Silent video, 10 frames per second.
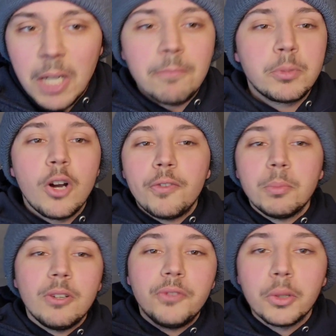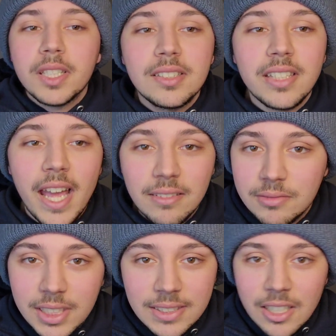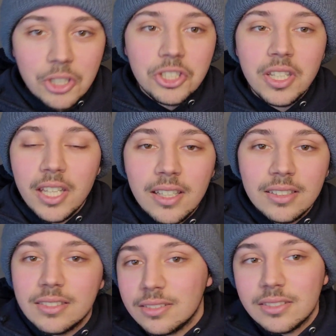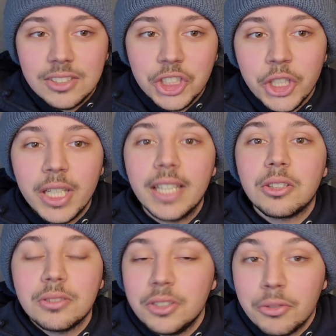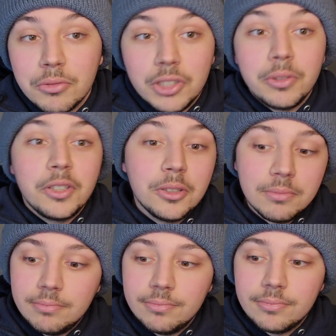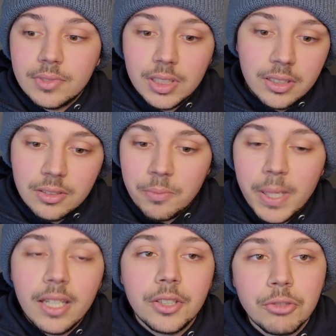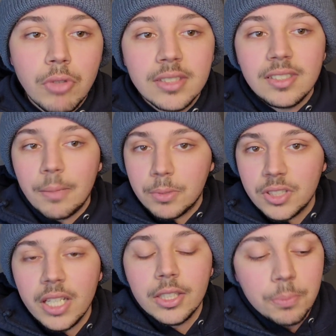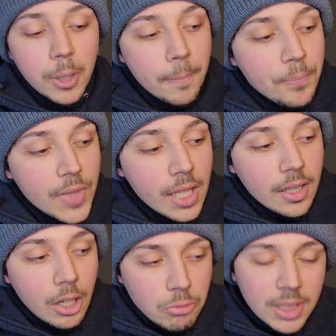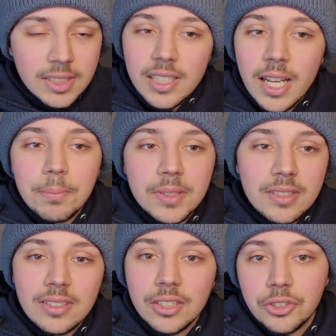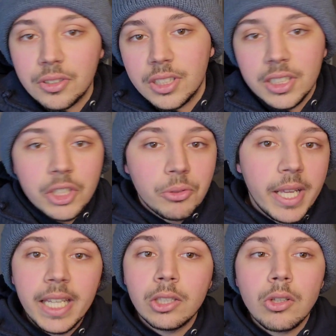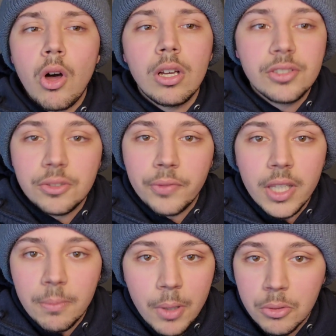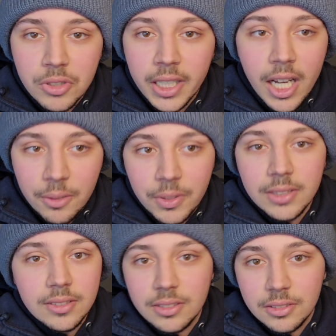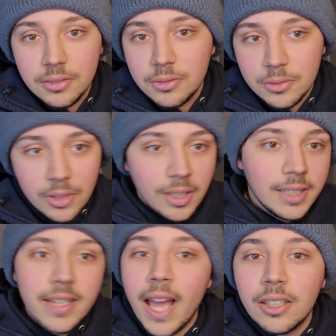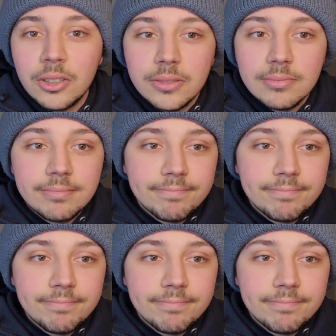a Pro Football Focus stat that tells you that you're good at you're either, depending on your run stop percentage, but a run stop is essentially creating a loss for the opposing offense on a tackle.